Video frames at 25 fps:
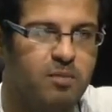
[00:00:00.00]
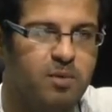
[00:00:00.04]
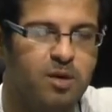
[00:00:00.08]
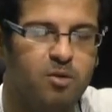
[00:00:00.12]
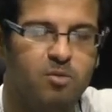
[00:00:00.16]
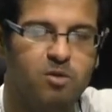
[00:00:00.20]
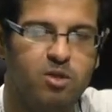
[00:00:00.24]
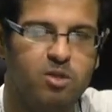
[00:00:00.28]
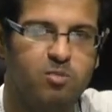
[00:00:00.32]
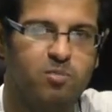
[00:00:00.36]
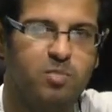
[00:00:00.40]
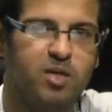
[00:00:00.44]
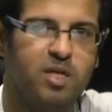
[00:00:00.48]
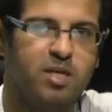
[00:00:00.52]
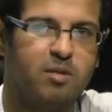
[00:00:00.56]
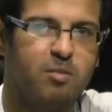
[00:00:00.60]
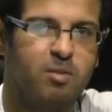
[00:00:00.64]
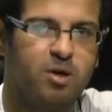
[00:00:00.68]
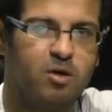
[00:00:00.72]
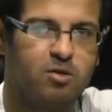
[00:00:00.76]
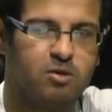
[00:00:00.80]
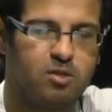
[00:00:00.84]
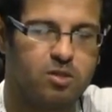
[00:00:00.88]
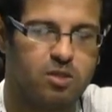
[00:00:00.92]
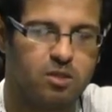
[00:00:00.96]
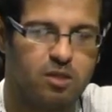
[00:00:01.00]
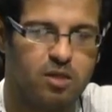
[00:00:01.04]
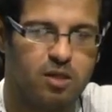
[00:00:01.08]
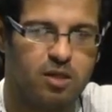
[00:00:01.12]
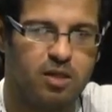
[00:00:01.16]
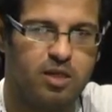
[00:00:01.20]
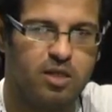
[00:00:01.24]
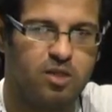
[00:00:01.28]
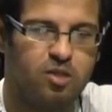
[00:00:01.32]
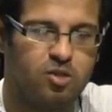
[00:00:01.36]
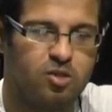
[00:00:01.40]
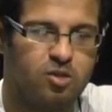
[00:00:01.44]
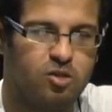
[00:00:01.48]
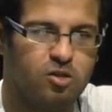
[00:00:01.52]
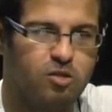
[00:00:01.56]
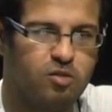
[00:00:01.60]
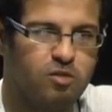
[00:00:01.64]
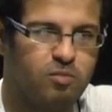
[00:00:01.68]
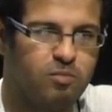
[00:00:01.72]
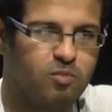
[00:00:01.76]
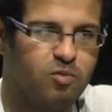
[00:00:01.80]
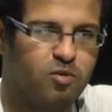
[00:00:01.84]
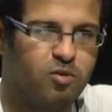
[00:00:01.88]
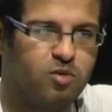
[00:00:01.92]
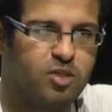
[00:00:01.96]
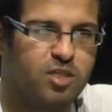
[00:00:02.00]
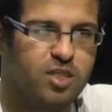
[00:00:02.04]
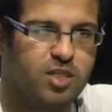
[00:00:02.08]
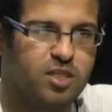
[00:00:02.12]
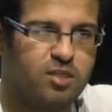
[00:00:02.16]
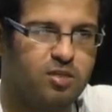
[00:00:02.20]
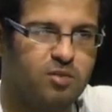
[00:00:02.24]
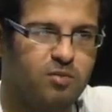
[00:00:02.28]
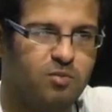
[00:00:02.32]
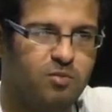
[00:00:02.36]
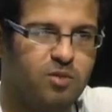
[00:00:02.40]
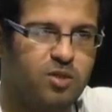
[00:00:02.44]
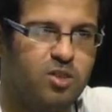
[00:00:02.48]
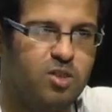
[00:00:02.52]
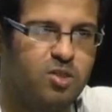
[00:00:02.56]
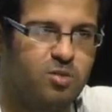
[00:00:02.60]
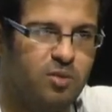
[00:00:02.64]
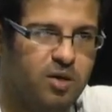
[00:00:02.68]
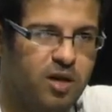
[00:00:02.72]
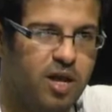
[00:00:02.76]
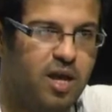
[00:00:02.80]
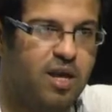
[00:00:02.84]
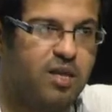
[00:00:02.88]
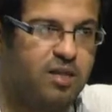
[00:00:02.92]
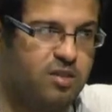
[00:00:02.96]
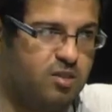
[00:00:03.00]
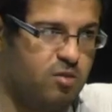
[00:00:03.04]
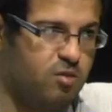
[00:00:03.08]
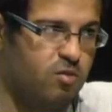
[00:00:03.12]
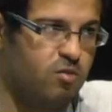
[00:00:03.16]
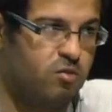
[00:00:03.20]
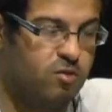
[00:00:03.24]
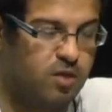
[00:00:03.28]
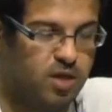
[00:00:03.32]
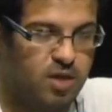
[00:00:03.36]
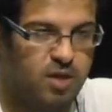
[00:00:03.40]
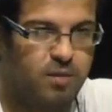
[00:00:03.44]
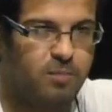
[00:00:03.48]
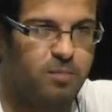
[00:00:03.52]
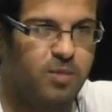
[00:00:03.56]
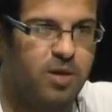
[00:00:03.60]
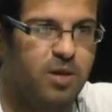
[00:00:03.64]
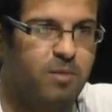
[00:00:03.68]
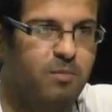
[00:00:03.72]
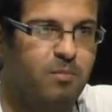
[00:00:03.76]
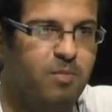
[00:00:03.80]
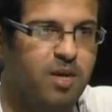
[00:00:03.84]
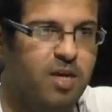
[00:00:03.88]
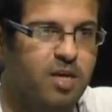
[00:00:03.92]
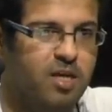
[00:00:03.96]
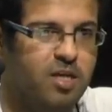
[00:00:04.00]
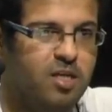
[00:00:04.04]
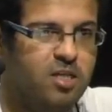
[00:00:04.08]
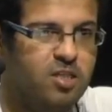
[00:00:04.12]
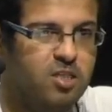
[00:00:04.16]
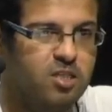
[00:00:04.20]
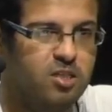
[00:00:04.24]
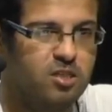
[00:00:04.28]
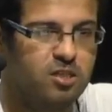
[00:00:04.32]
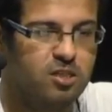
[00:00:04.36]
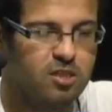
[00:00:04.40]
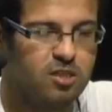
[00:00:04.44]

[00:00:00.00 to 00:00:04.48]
I will speak about uh, later another project which relies on RPM package